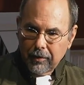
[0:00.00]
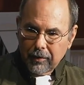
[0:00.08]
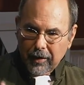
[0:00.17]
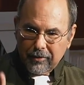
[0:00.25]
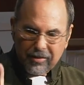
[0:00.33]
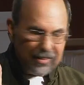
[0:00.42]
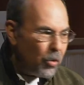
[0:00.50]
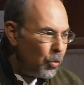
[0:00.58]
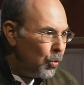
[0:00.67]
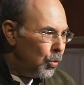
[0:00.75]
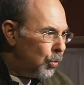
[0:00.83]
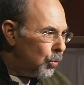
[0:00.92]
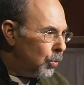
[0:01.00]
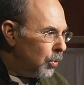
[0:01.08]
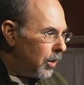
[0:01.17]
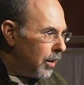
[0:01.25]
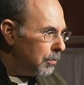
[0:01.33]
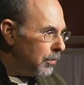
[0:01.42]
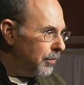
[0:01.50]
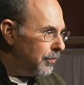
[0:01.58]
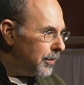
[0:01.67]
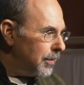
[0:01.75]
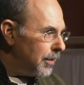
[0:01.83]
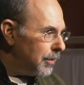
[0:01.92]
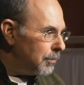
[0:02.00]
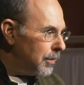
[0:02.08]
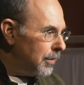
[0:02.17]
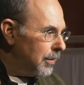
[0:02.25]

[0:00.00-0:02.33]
that's, a movie name,